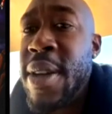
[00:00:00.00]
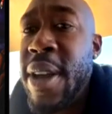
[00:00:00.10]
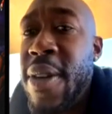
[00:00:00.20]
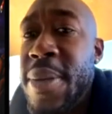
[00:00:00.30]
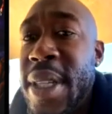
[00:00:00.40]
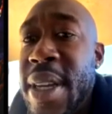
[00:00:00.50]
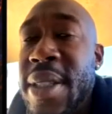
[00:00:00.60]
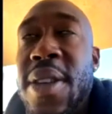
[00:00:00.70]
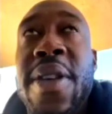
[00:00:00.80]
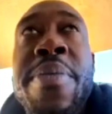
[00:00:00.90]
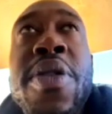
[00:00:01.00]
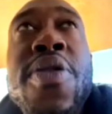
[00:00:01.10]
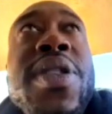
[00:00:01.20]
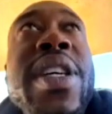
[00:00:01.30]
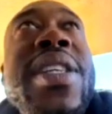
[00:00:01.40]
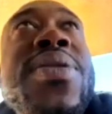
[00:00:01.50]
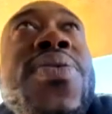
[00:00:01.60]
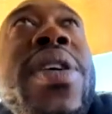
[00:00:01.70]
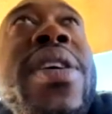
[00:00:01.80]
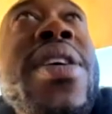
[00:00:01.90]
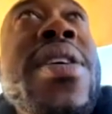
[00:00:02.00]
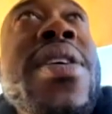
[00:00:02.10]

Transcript: You know what I'm saying? So the music is what